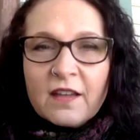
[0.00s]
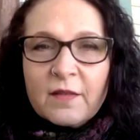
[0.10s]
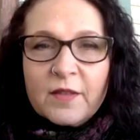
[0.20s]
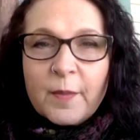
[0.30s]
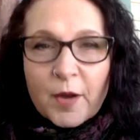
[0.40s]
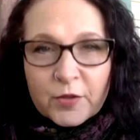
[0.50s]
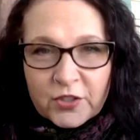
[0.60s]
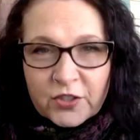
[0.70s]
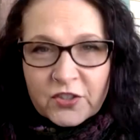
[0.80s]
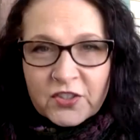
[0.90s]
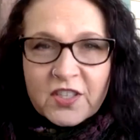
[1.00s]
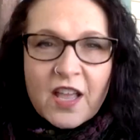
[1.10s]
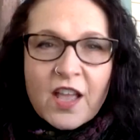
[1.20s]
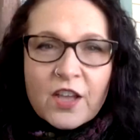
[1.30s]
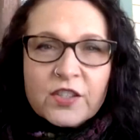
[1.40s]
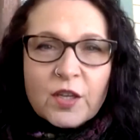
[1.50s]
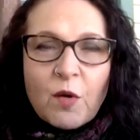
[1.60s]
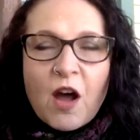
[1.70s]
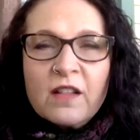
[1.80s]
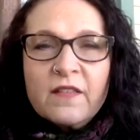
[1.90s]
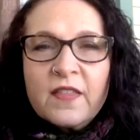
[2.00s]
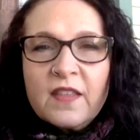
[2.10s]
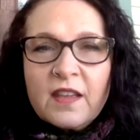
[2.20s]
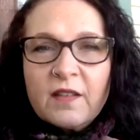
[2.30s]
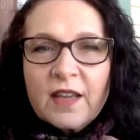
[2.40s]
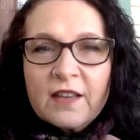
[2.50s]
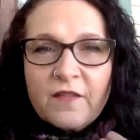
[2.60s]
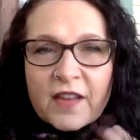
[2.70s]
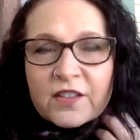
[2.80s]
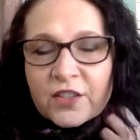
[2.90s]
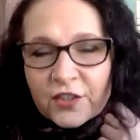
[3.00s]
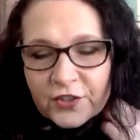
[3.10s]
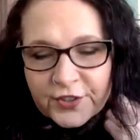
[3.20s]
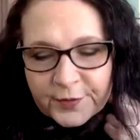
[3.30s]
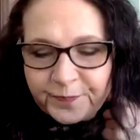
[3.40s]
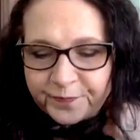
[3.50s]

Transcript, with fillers: the posters. So all of the inventors